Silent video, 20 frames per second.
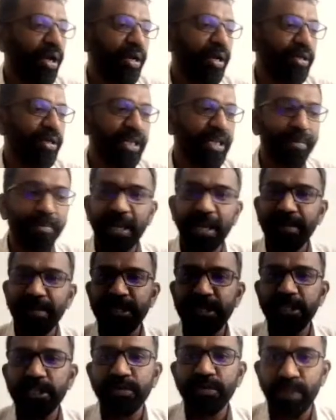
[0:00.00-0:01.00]
Sometimes
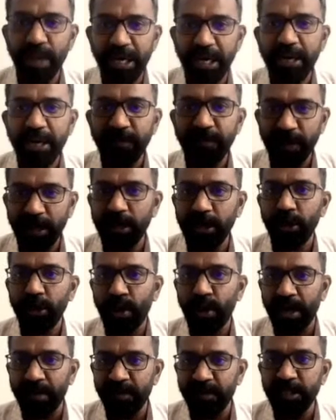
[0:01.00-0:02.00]
it is very difficult to
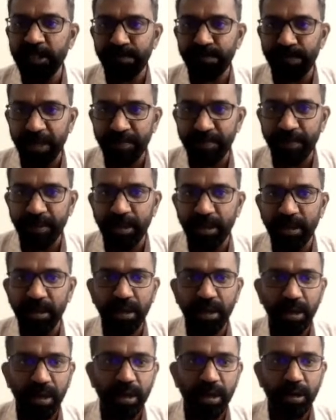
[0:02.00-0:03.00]
convince people
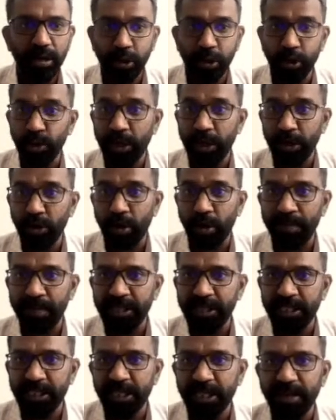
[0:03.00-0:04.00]
during
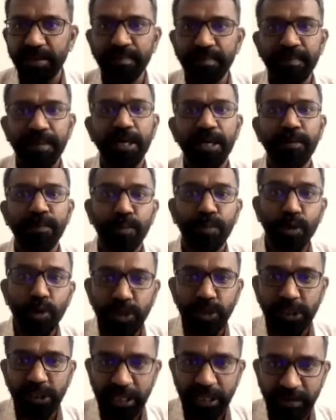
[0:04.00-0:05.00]
normalcy, but
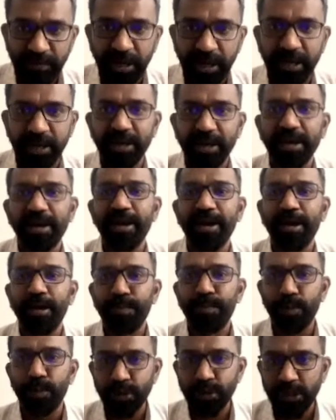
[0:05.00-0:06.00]
post-event,
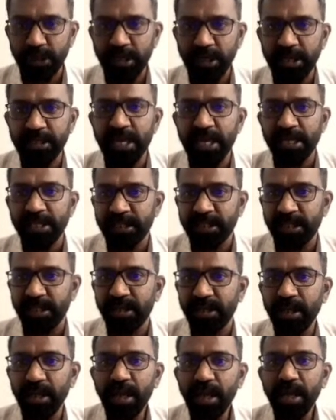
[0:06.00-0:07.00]
post a disaster,
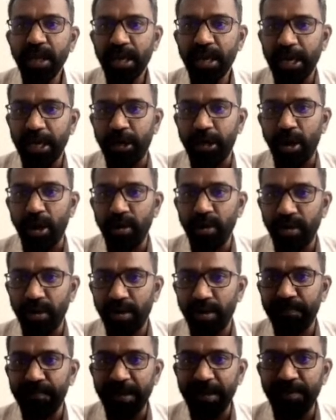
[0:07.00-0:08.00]

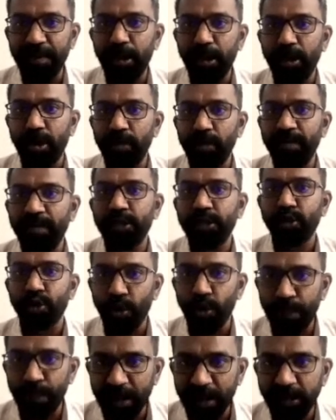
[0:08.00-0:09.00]
people are always
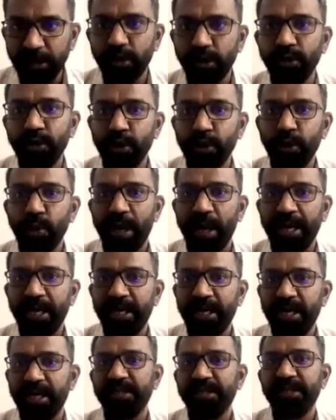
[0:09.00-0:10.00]
open to new
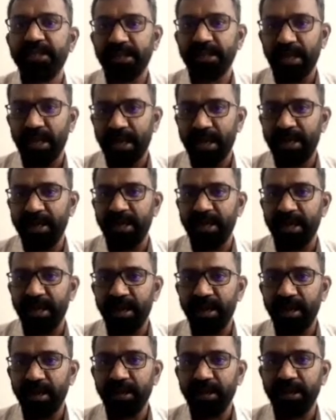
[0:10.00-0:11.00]
ideas, and
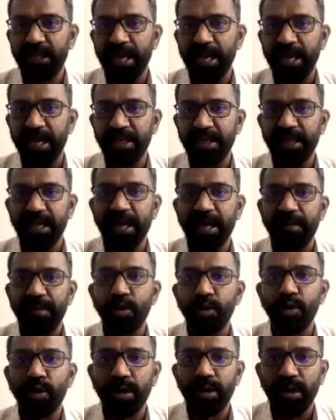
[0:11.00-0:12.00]
they are
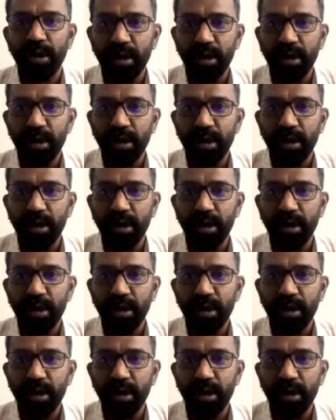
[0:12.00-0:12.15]
more